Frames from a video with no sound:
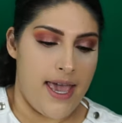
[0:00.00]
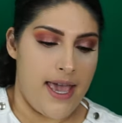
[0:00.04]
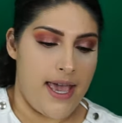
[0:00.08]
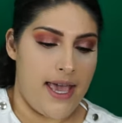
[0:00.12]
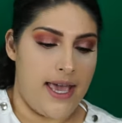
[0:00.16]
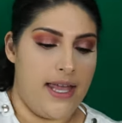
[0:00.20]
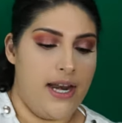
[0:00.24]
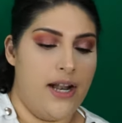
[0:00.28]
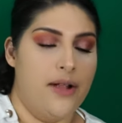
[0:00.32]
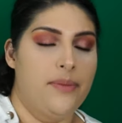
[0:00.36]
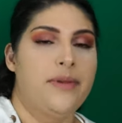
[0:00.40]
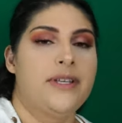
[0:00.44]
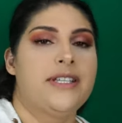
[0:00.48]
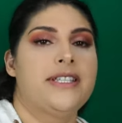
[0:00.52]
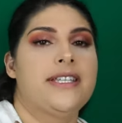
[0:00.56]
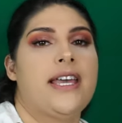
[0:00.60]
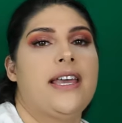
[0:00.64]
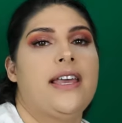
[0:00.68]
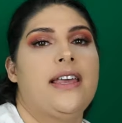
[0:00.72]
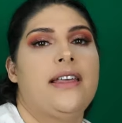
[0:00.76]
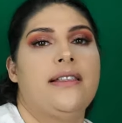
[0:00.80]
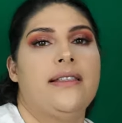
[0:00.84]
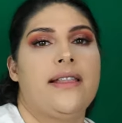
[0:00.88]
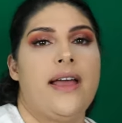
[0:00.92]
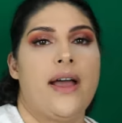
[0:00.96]
And I'll be
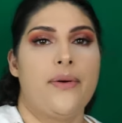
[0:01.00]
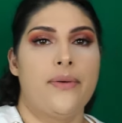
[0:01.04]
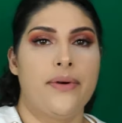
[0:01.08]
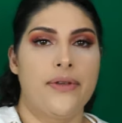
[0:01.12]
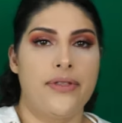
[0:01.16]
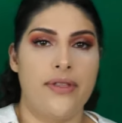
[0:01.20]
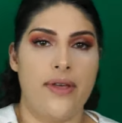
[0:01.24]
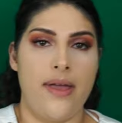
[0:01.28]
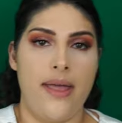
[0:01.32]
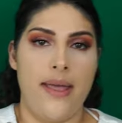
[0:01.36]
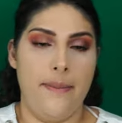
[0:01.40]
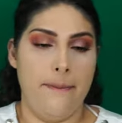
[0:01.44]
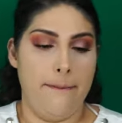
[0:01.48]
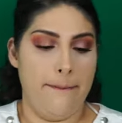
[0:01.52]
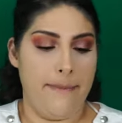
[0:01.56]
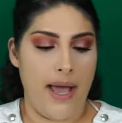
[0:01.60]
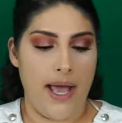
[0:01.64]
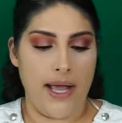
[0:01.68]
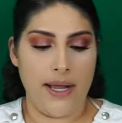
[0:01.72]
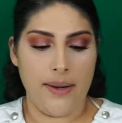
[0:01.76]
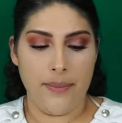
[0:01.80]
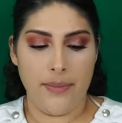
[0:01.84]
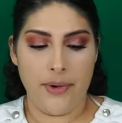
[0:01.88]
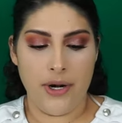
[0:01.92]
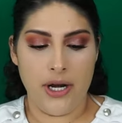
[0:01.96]
taking that with a
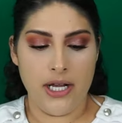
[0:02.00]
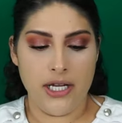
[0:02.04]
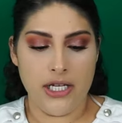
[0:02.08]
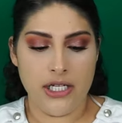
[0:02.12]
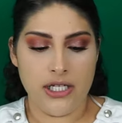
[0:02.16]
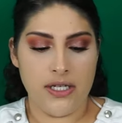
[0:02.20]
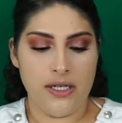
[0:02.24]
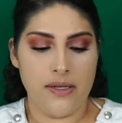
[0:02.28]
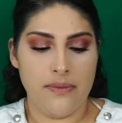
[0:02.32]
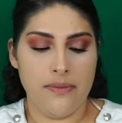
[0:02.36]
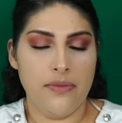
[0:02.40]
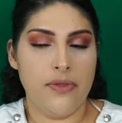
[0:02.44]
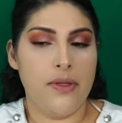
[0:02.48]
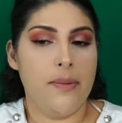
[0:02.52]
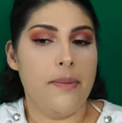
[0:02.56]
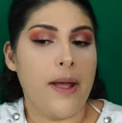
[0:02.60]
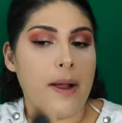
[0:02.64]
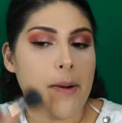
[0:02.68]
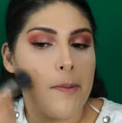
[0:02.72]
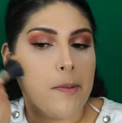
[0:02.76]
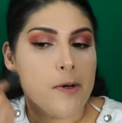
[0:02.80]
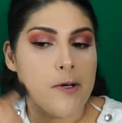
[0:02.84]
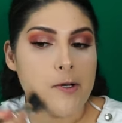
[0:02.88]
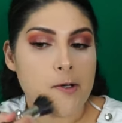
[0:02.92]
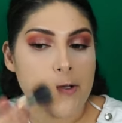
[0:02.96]
MAC brush, the
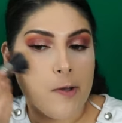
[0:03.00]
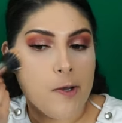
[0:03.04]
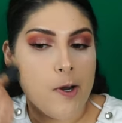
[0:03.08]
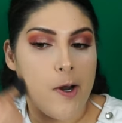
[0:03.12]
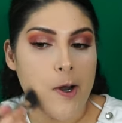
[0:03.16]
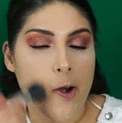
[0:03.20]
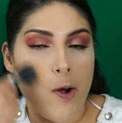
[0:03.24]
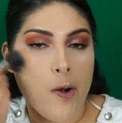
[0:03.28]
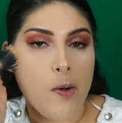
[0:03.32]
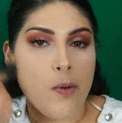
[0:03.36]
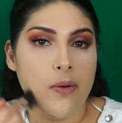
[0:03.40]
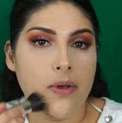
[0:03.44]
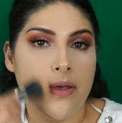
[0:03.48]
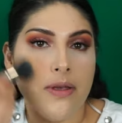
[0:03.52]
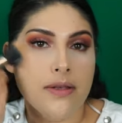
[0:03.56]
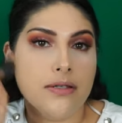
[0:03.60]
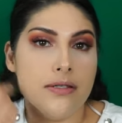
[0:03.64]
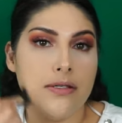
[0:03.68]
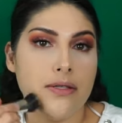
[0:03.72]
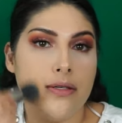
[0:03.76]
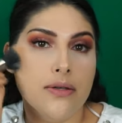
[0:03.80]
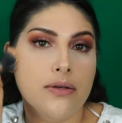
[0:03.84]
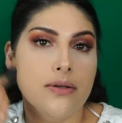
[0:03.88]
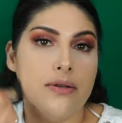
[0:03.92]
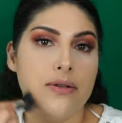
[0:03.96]
MAC brush that I always
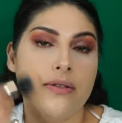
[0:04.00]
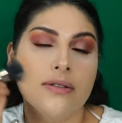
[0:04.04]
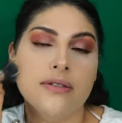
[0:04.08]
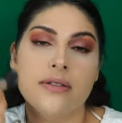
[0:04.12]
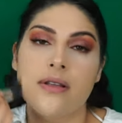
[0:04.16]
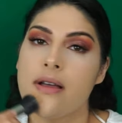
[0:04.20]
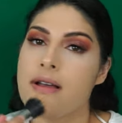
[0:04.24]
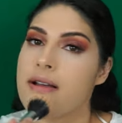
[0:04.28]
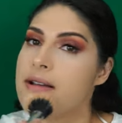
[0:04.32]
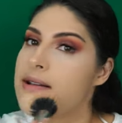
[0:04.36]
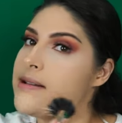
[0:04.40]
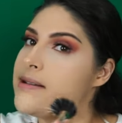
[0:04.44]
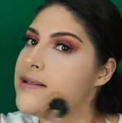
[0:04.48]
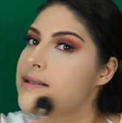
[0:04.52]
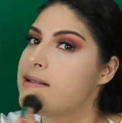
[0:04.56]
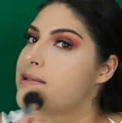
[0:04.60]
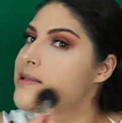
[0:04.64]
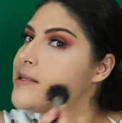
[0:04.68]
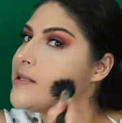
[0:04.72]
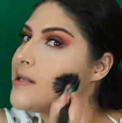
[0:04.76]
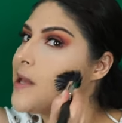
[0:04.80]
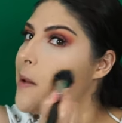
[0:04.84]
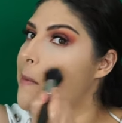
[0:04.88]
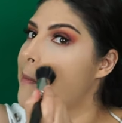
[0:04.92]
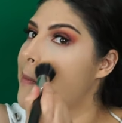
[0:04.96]
use to
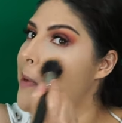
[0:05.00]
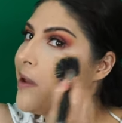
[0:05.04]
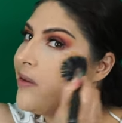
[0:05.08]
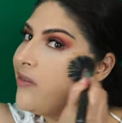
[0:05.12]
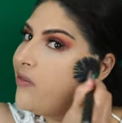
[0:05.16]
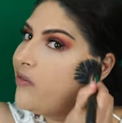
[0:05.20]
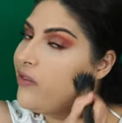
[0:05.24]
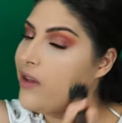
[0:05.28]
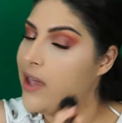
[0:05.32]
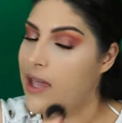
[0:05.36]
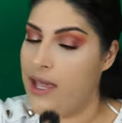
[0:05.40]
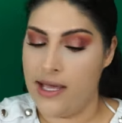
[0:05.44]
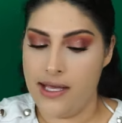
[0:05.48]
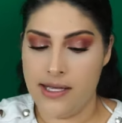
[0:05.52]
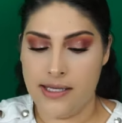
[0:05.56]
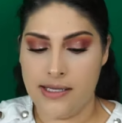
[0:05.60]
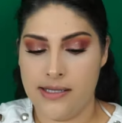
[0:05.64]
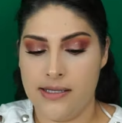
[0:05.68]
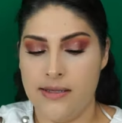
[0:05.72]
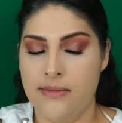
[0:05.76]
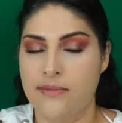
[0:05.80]
set my face.